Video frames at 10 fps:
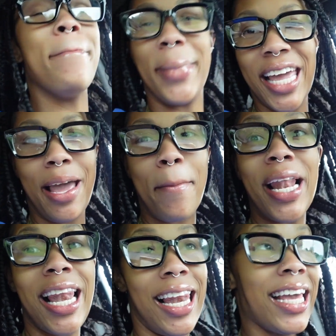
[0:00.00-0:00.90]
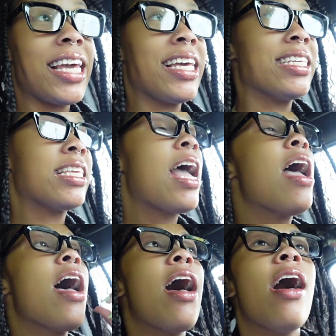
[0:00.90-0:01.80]
me please
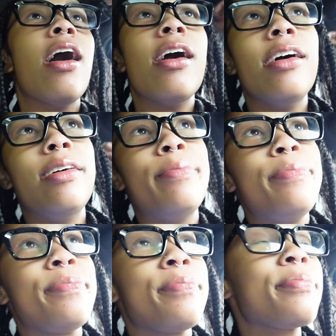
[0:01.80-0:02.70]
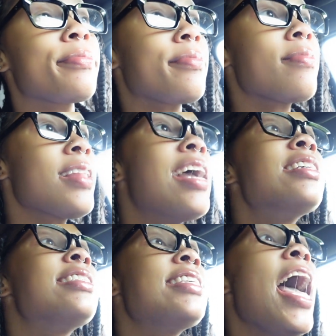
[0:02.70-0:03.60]
um
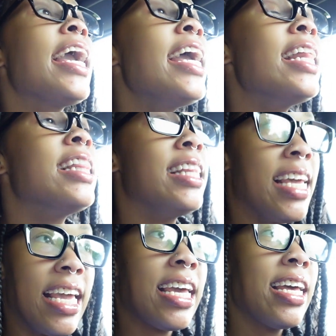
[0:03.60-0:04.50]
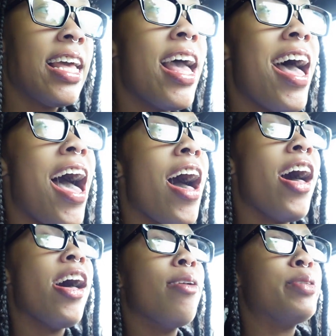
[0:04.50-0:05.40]
secondly
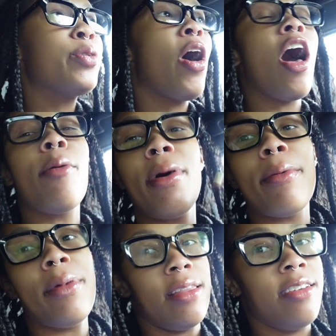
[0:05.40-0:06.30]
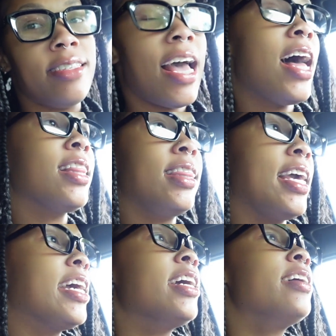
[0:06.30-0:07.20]
um, to all my mothers out
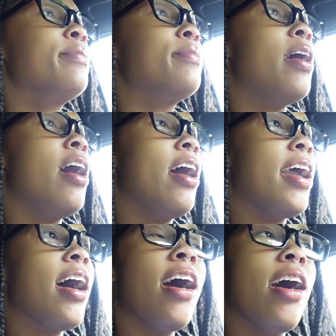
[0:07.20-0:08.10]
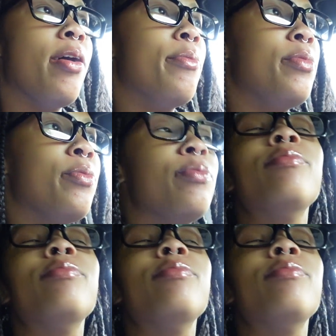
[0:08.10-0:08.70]
there, um,